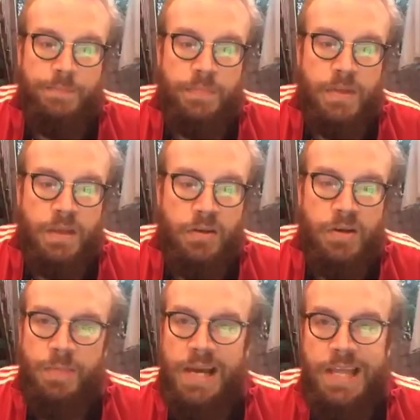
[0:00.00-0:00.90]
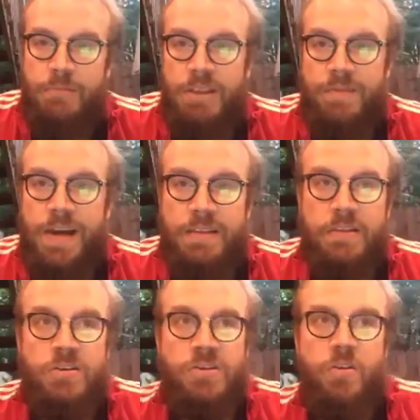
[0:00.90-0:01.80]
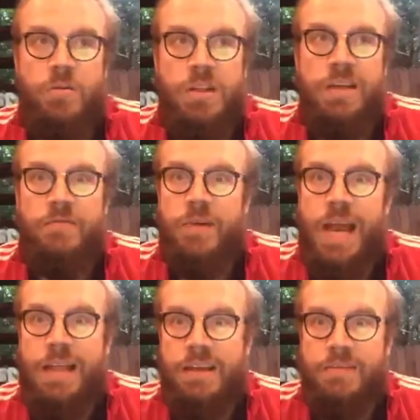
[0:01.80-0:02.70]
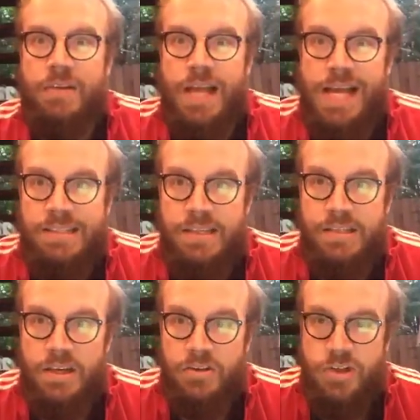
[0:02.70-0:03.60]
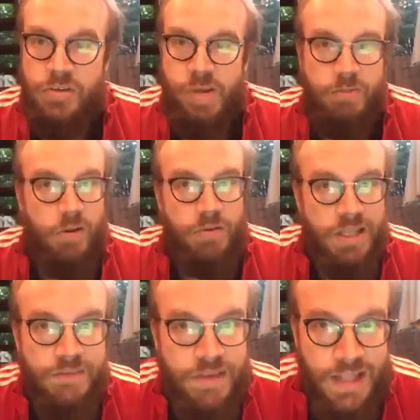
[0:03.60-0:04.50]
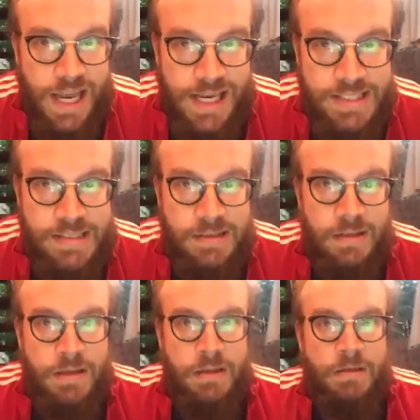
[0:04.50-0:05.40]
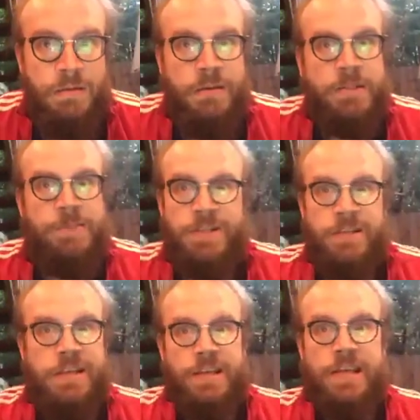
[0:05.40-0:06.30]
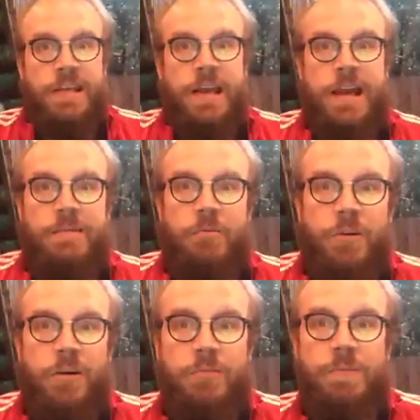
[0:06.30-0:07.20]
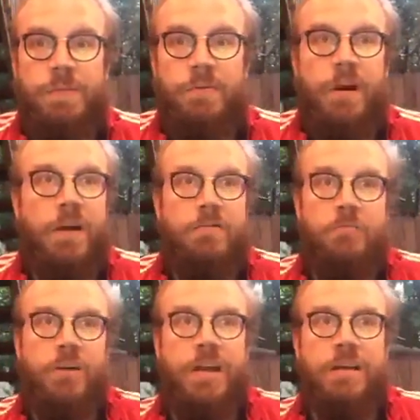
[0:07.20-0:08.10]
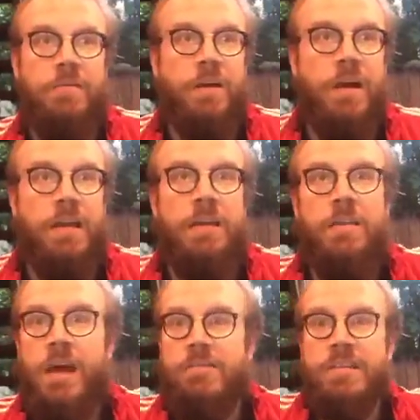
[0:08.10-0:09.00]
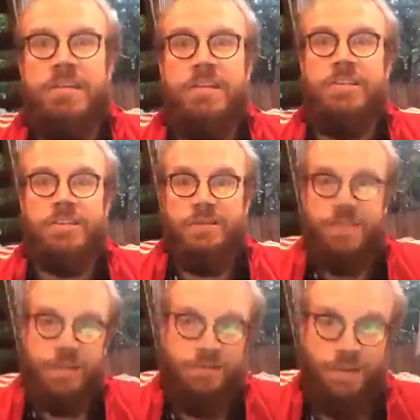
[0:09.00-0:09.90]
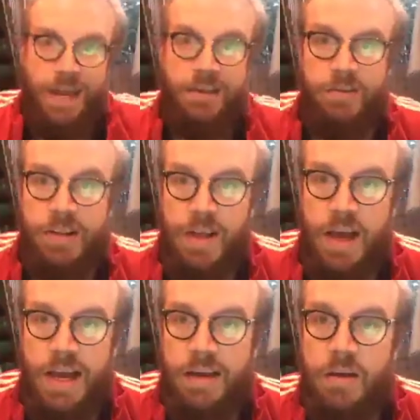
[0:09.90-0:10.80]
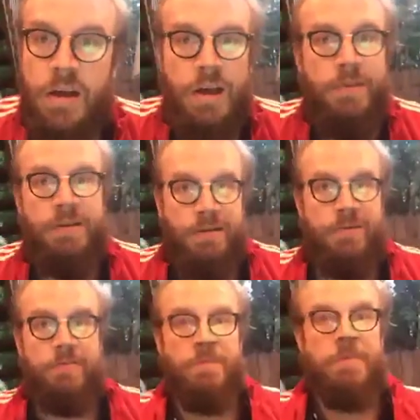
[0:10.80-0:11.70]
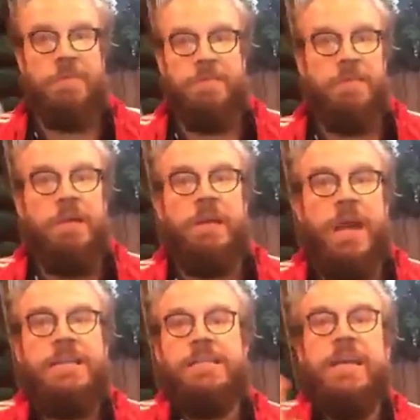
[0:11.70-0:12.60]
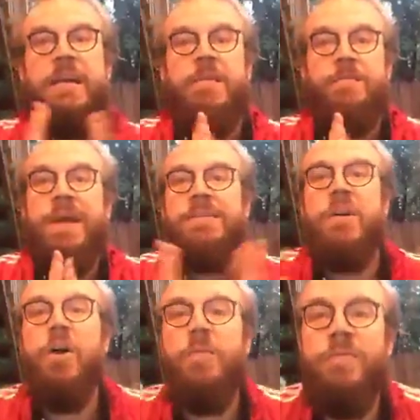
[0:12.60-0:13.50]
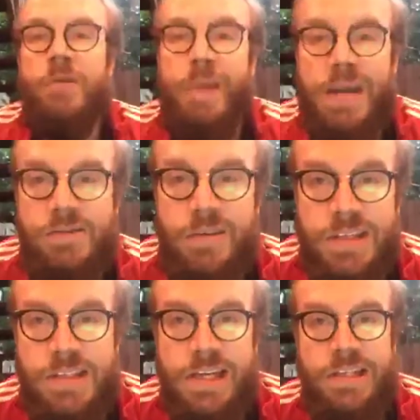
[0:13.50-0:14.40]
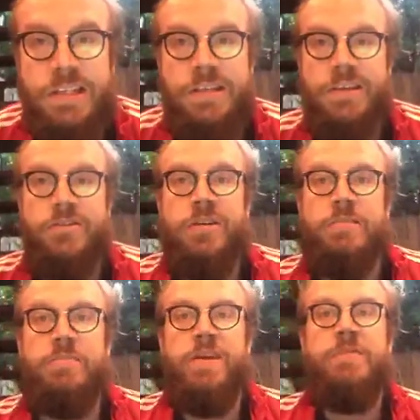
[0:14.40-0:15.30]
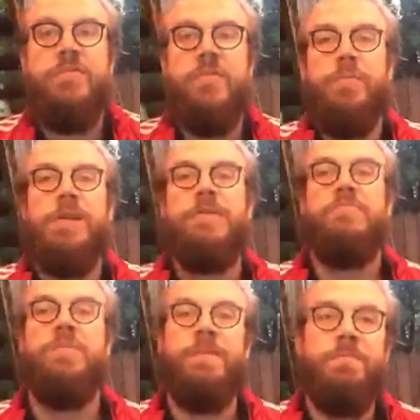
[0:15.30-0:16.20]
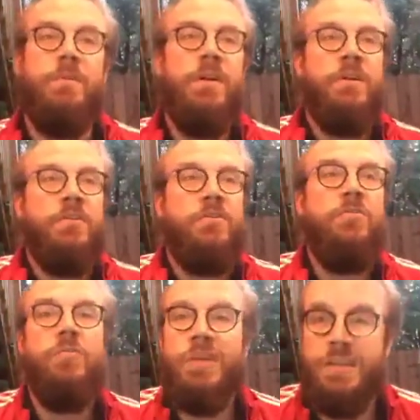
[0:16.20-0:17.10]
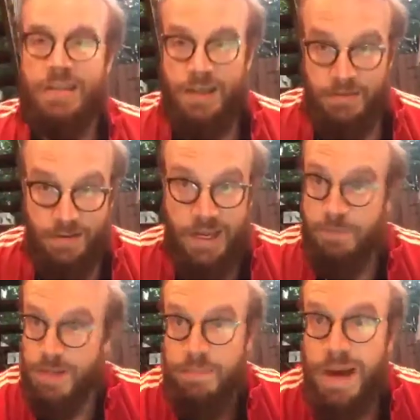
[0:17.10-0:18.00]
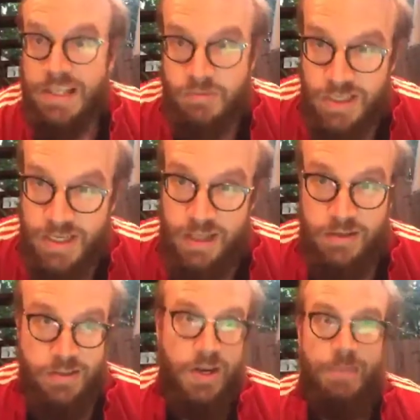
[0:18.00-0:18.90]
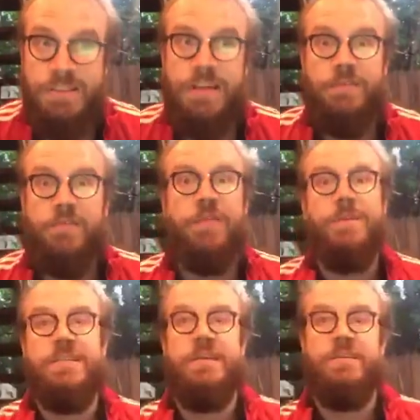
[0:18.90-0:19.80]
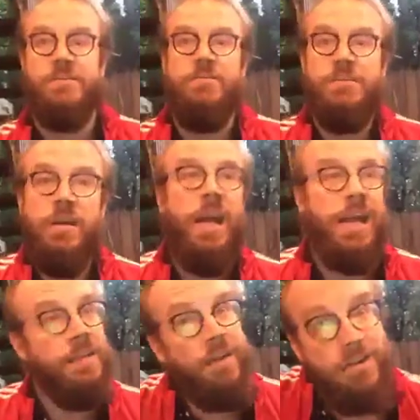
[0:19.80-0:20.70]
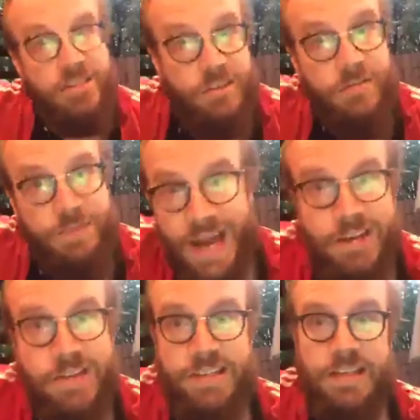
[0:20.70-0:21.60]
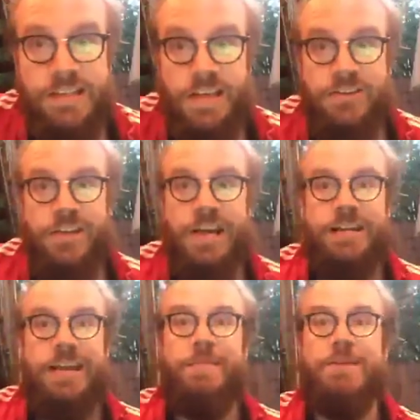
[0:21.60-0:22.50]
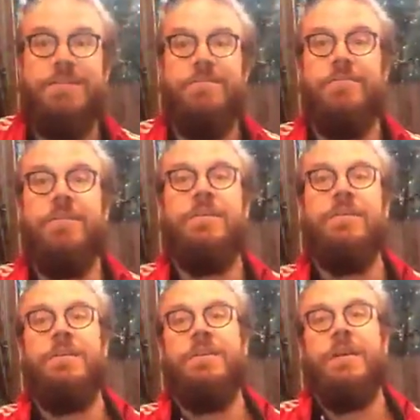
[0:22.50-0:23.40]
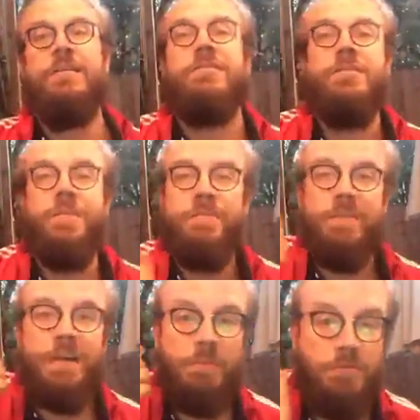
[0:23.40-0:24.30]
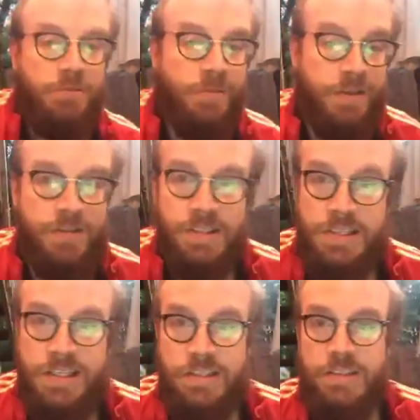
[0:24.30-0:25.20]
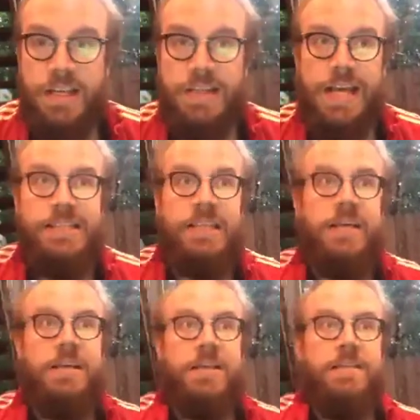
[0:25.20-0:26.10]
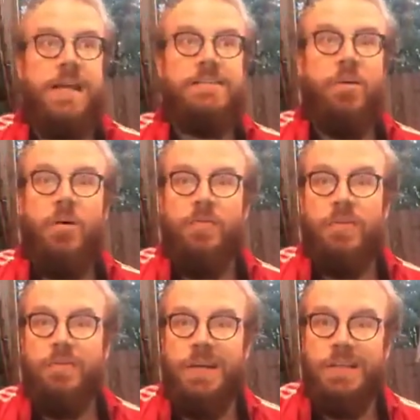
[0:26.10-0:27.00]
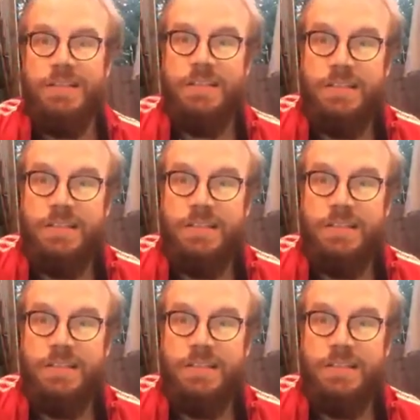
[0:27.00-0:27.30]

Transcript: you combine that with the fact that there's no lived reality of class in this country. People don't live class, especially in the gig economy world where people aren't working in those conditions of like a factory line. I mean, even like I'd say our best hope for mass organization in this country are the few places where people do work together, like big box retailers or Amazon fulfillment centers. And there are still factories in this country, god damn it, too. And also people like postal workers and teachers. Like that's hopeful because it's